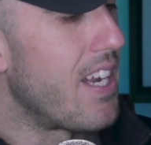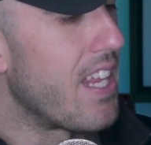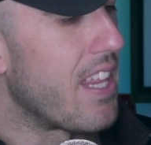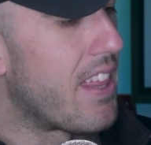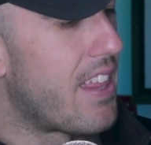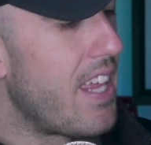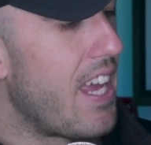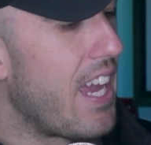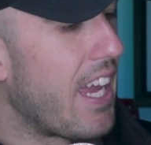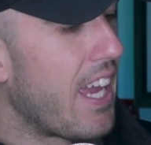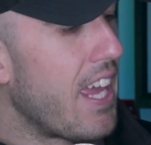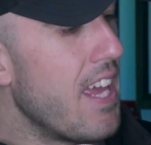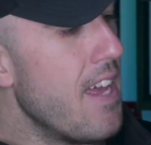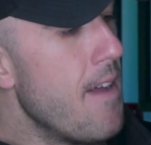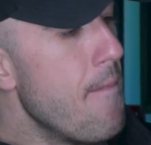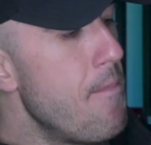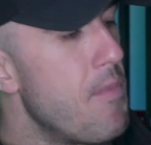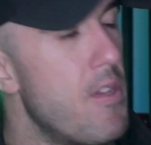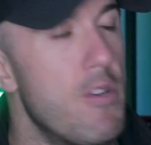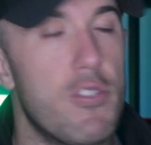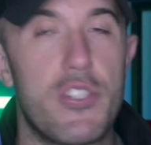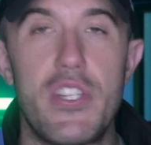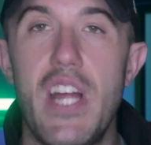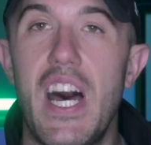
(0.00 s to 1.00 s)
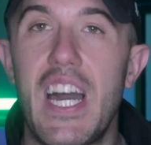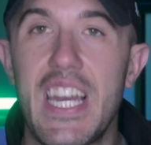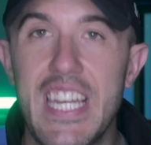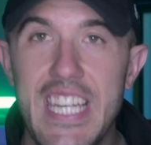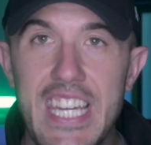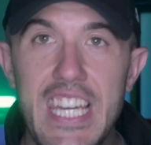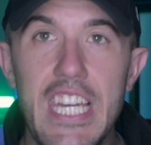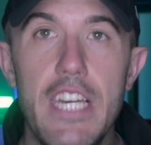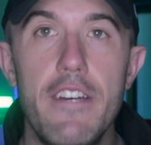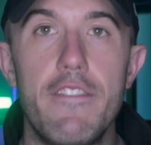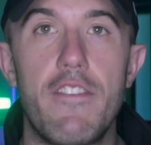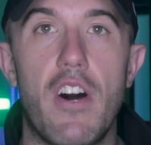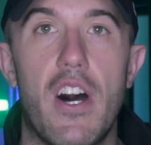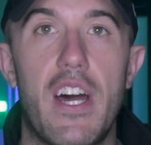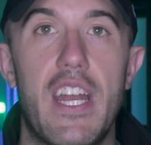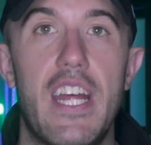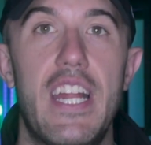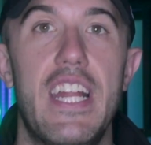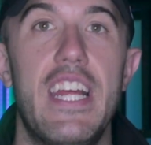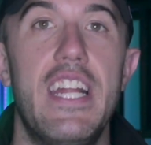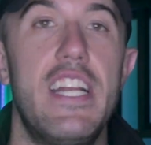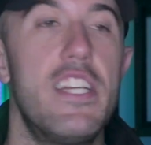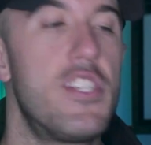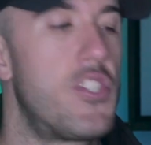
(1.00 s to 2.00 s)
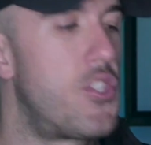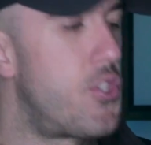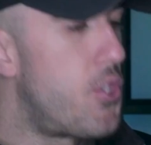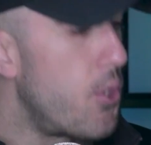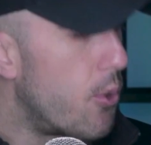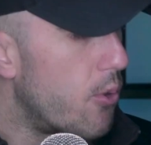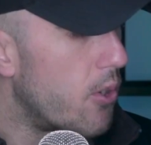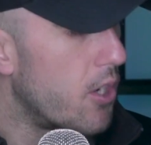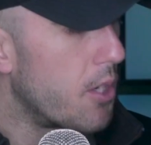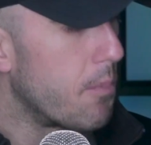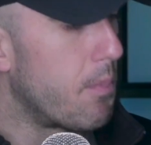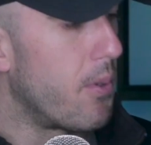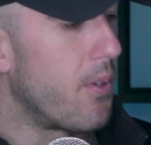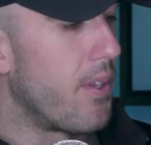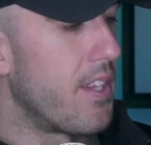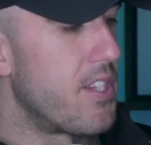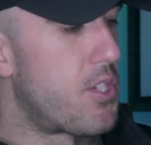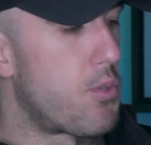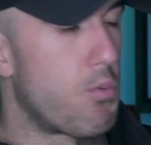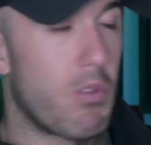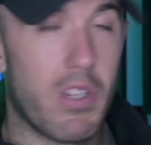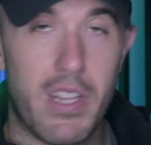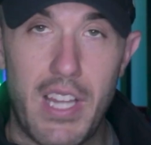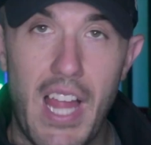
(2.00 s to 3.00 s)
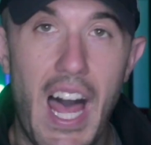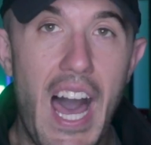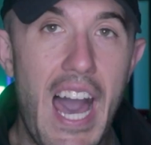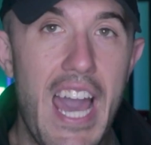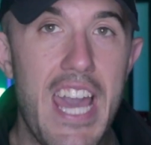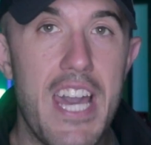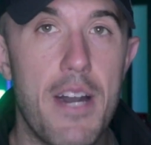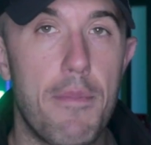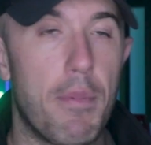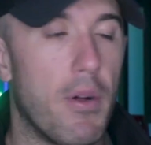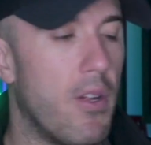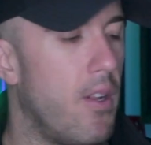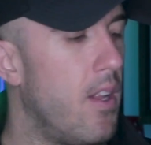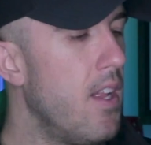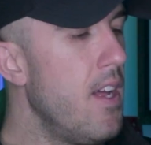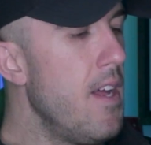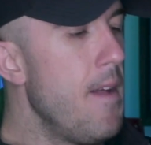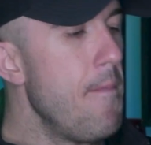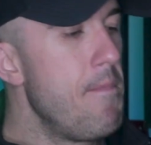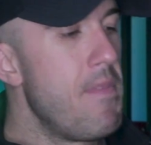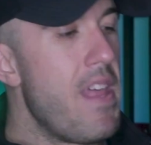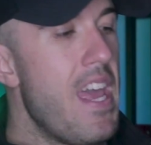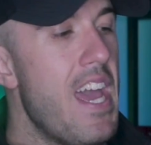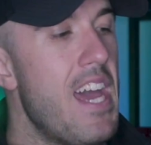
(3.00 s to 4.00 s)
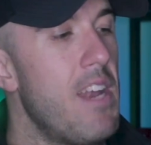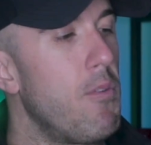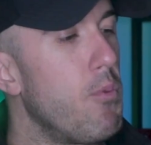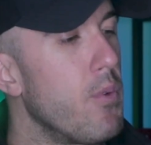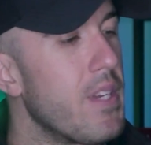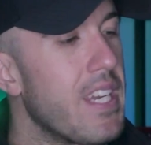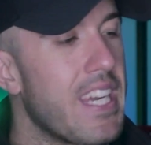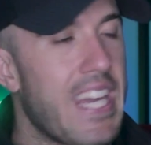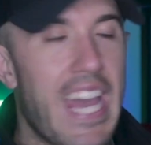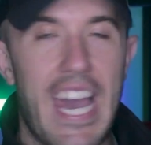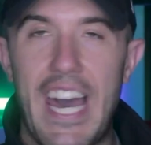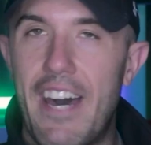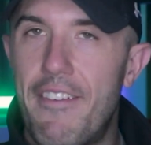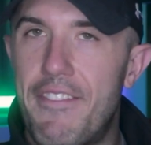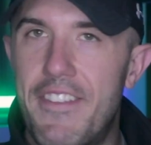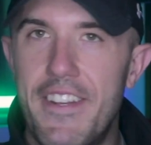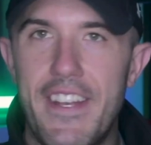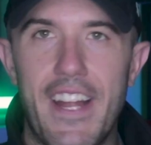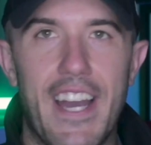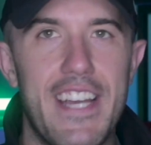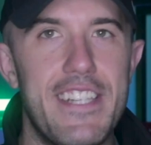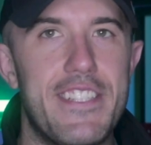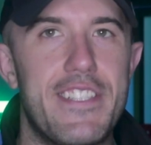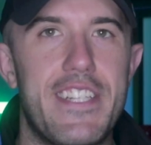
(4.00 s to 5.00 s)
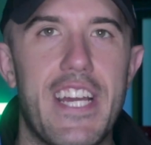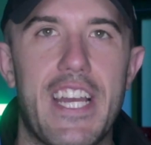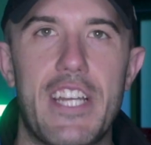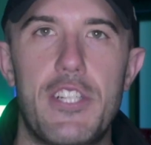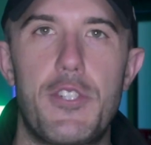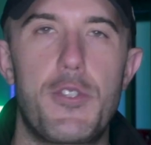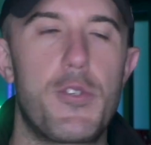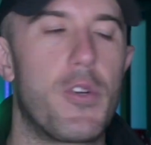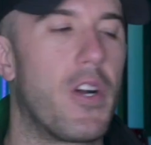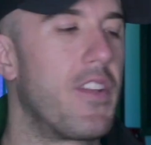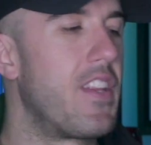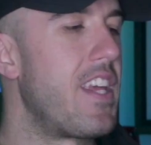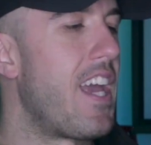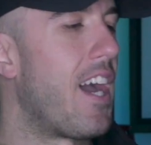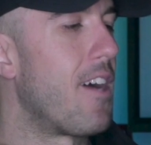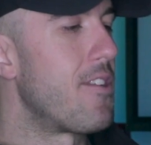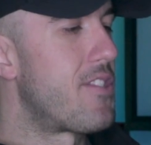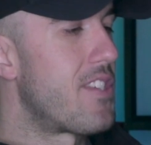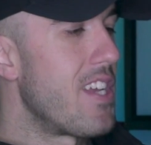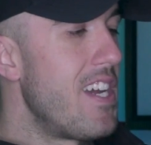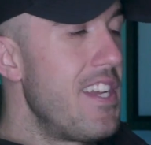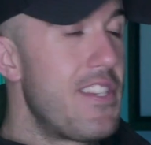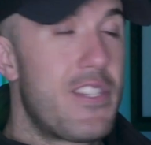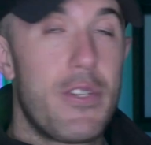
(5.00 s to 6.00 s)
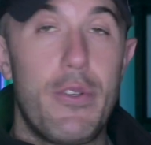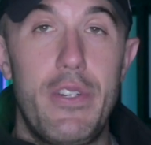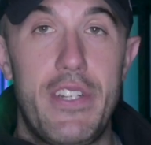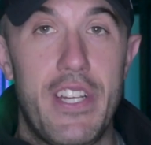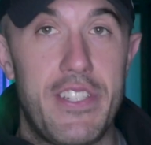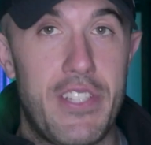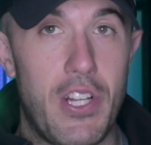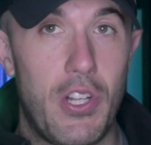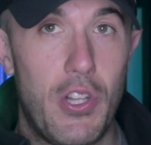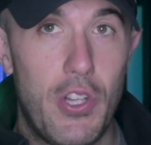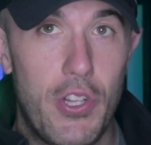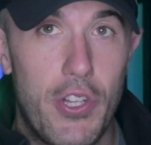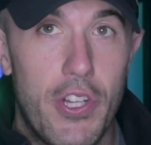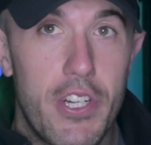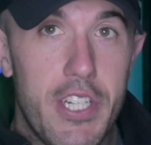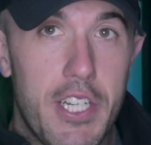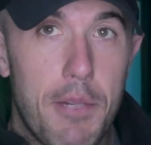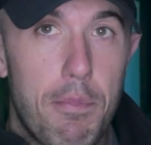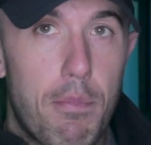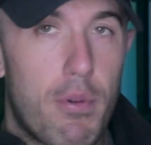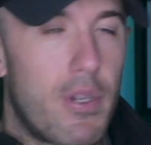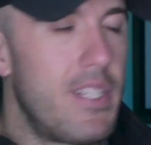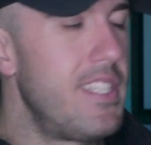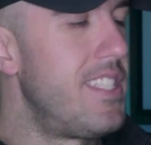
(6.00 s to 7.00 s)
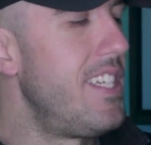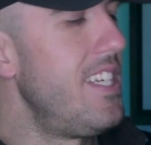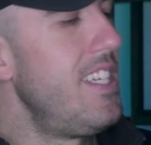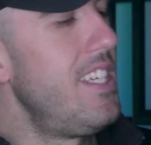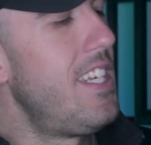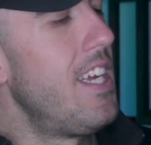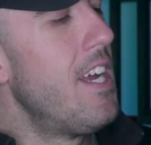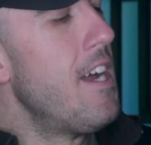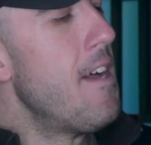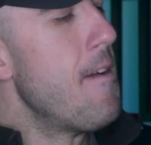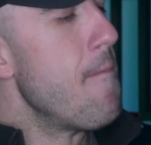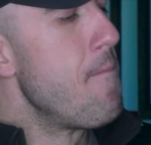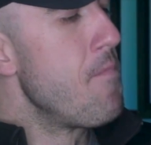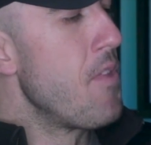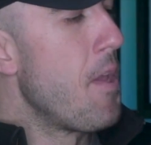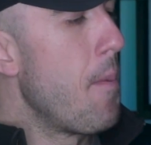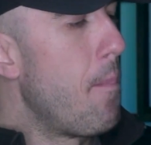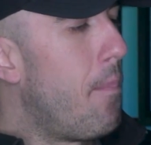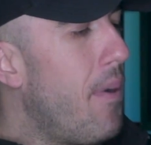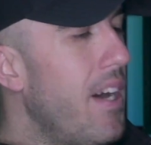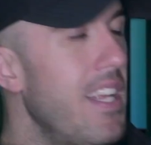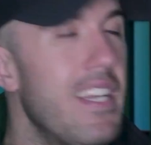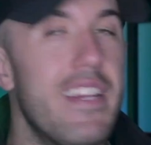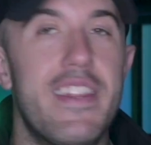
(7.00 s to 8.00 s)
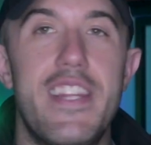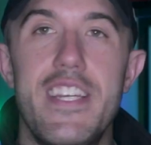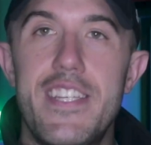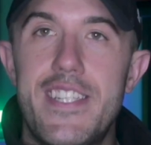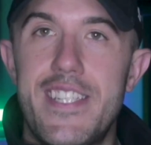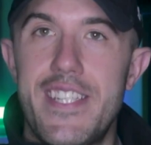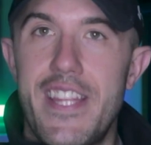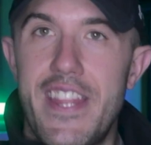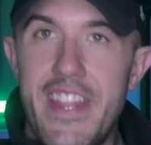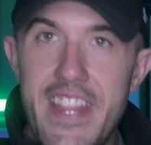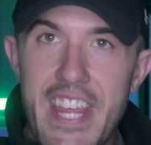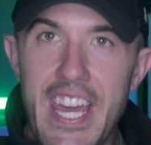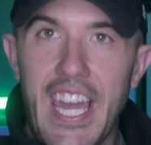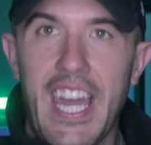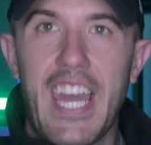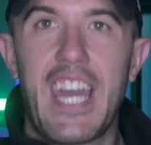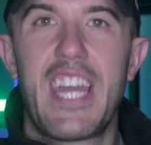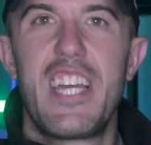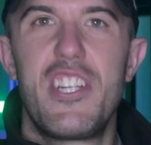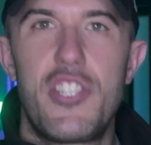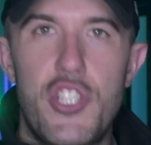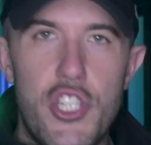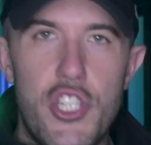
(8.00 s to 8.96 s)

anything. There's not give on it. It is durable, it's reliable, and we have the nice texture on the outside so it doesn't look printed. But this thick,